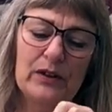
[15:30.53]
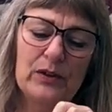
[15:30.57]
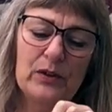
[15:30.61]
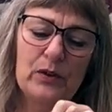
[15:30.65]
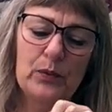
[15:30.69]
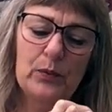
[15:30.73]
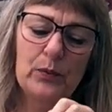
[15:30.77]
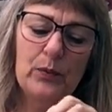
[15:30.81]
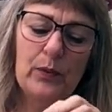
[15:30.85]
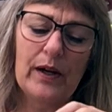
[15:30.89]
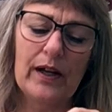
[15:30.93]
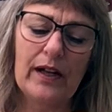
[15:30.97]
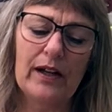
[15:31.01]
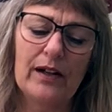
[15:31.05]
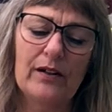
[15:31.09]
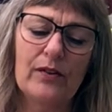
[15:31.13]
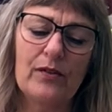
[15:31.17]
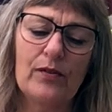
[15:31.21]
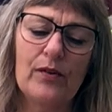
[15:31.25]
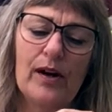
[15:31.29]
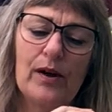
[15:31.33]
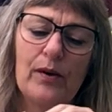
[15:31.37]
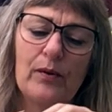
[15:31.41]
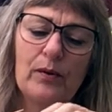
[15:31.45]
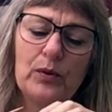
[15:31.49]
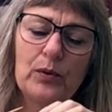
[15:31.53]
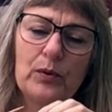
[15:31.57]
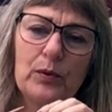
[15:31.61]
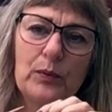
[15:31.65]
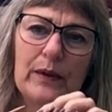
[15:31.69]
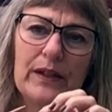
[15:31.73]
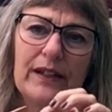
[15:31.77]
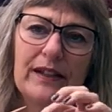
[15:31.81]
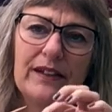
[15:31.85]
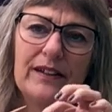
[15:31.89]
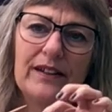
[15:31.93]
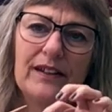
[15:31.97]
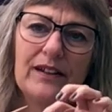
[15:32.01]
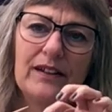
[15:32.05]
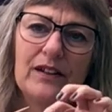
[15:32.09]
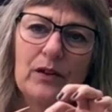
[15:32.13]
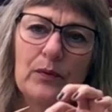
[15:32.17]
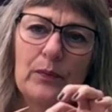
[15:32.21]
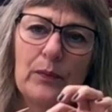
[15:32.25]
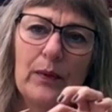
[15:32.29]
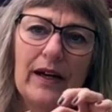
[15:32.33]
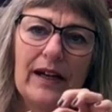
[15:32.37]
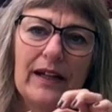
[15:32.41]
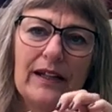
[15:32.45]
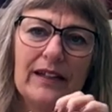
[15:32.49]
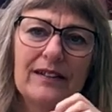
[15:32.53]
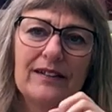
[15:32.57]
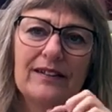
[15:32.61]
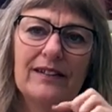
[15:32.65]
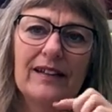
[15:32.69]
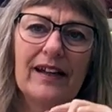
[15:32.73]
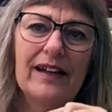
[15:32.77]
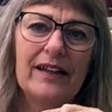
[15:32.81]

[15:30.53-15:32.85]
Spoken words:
do one round with the white